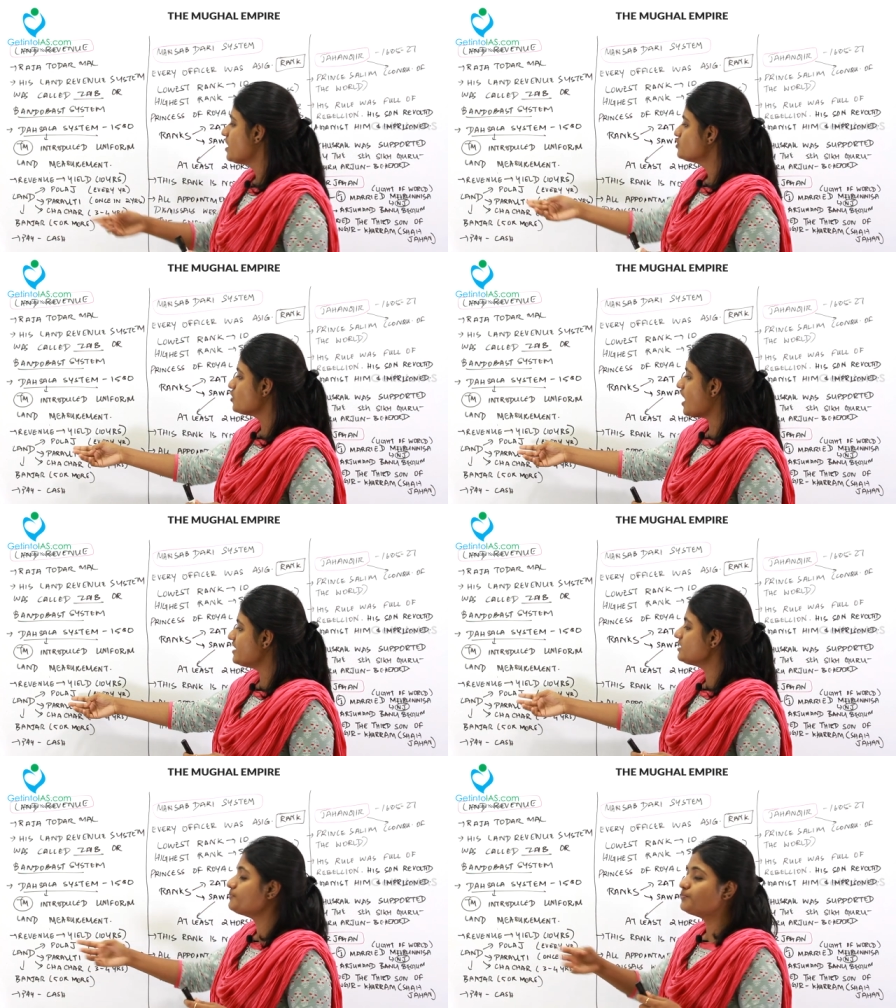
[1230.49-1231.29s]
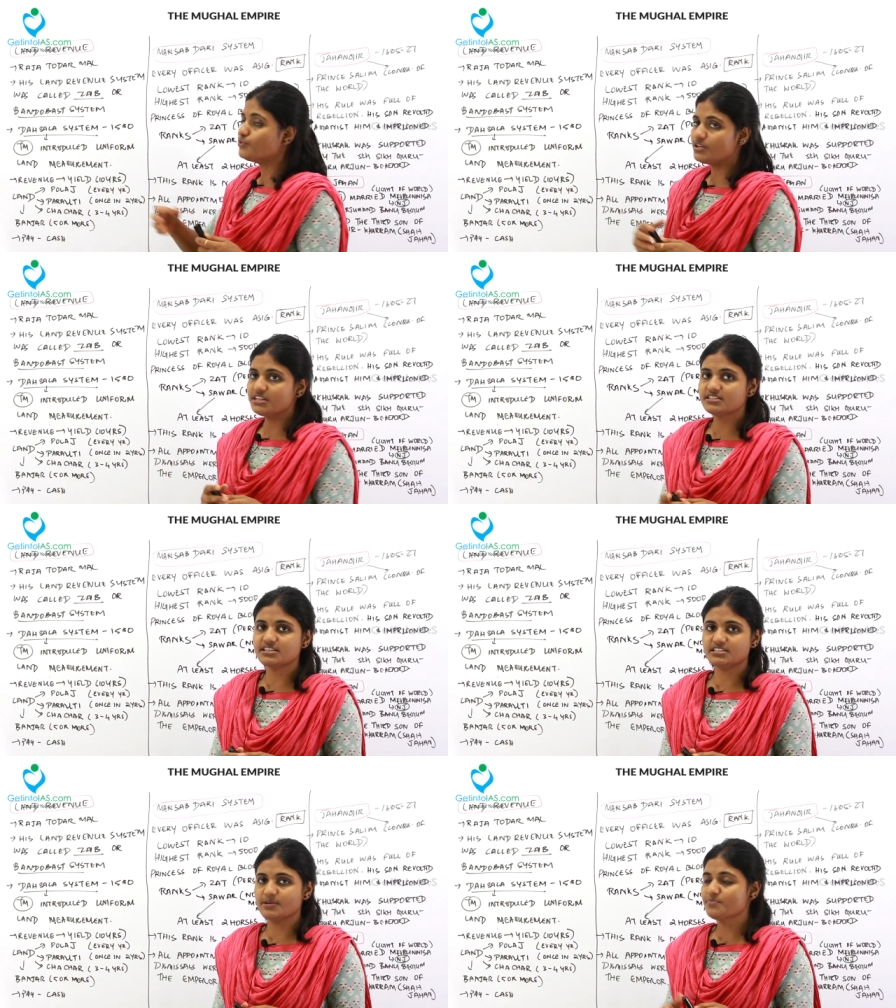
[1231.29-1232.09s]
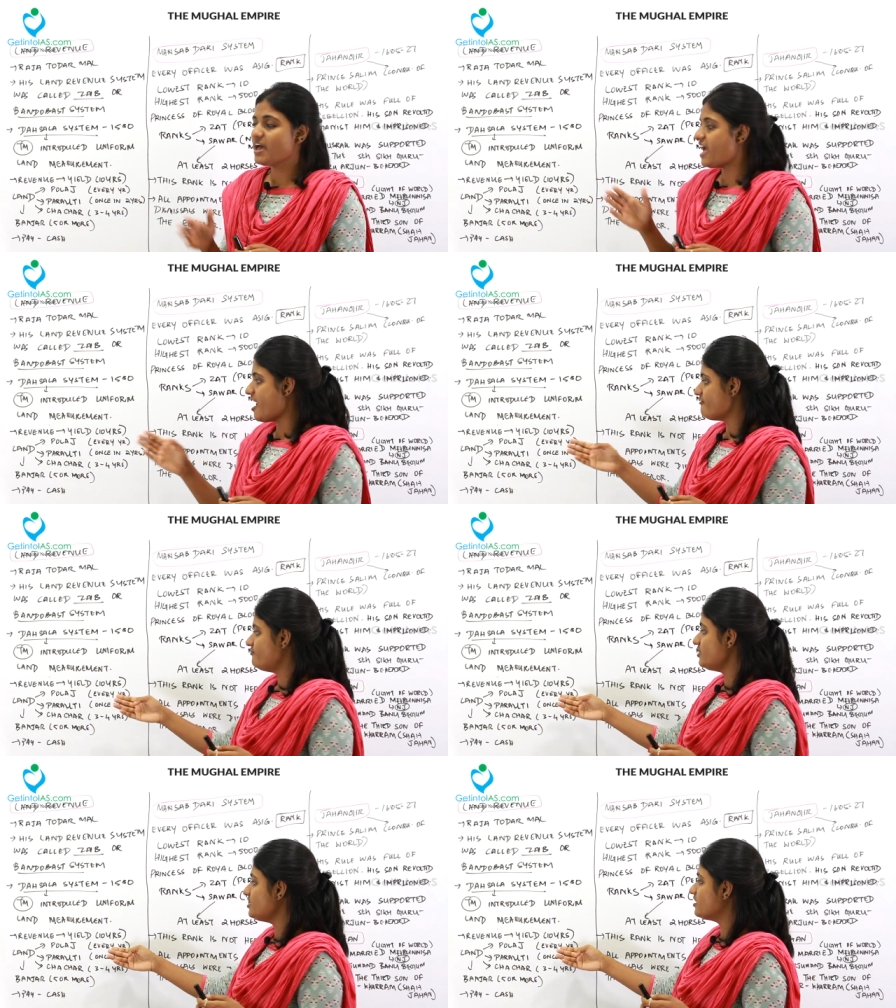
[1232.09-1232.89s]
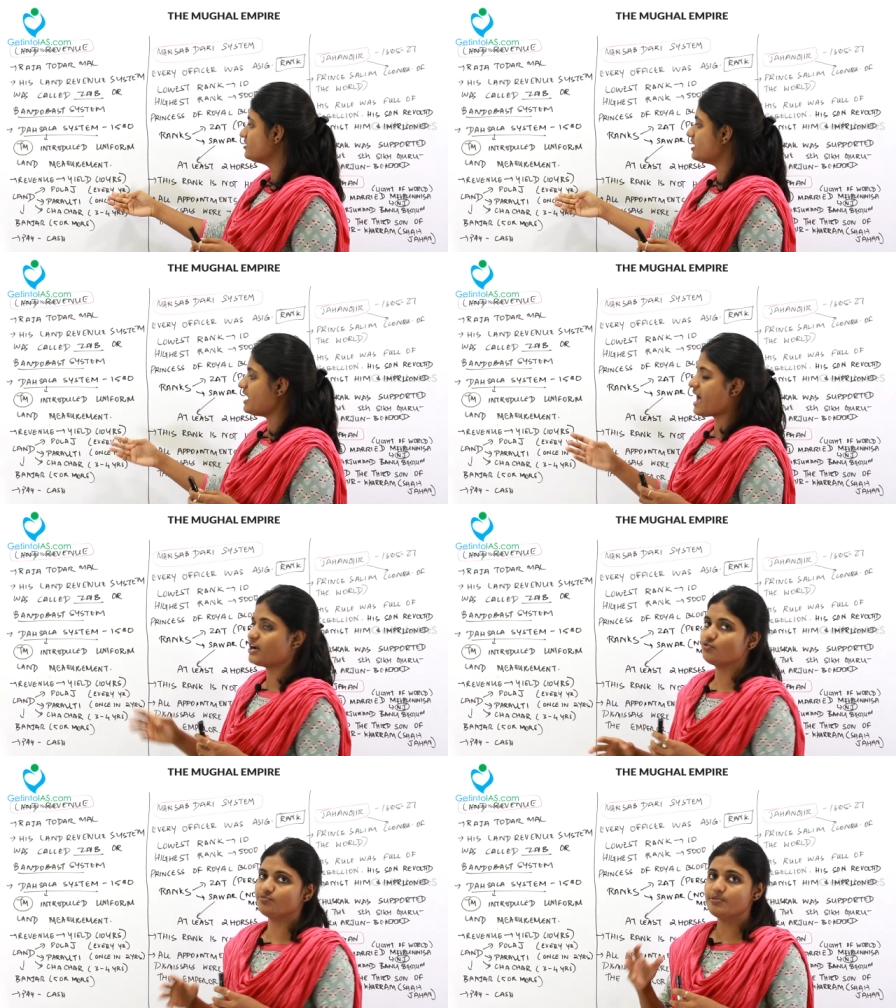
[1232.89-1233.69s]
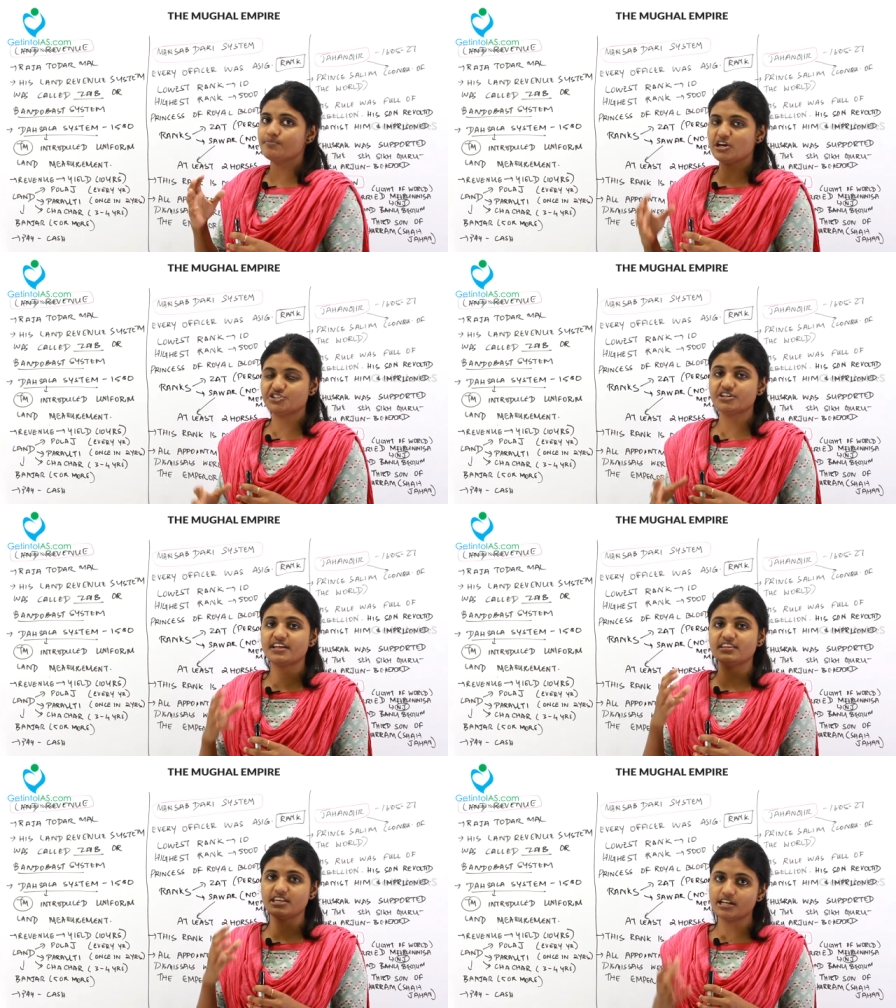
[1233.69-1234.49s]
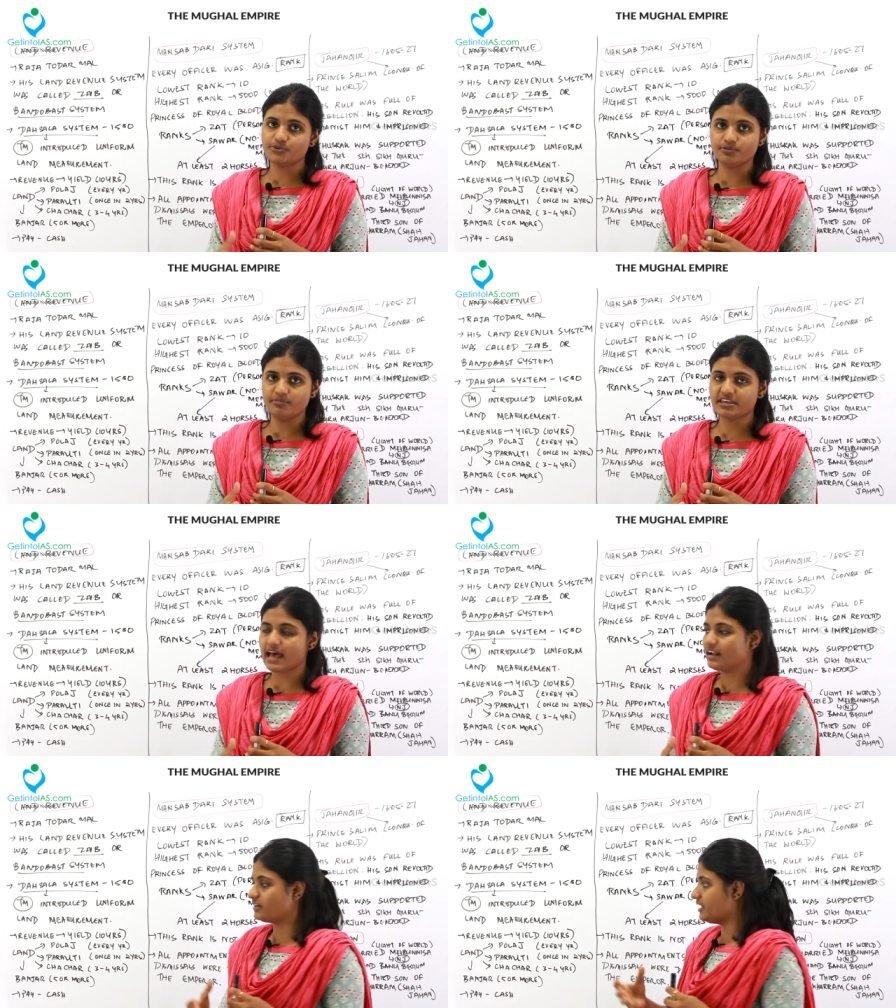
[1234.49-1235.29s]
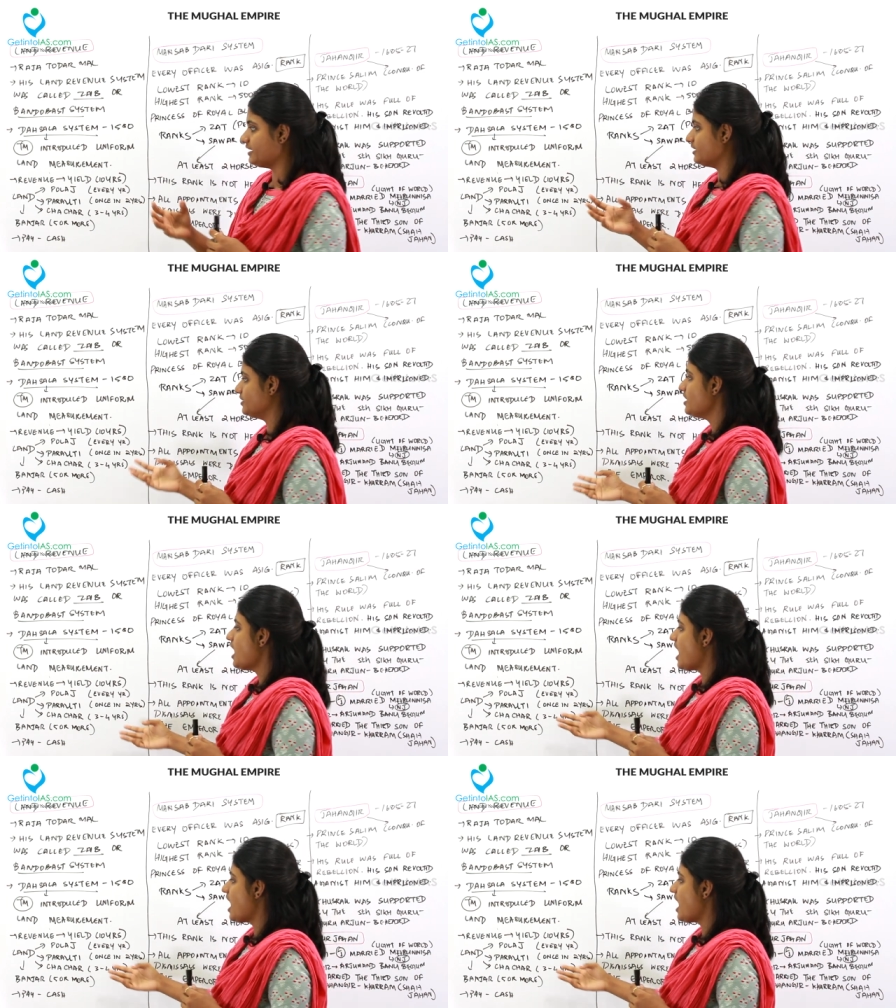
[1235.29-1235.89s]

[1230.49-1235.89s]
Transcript: So, under the Pulit system, every year the land would be measured and the yield would be calculated.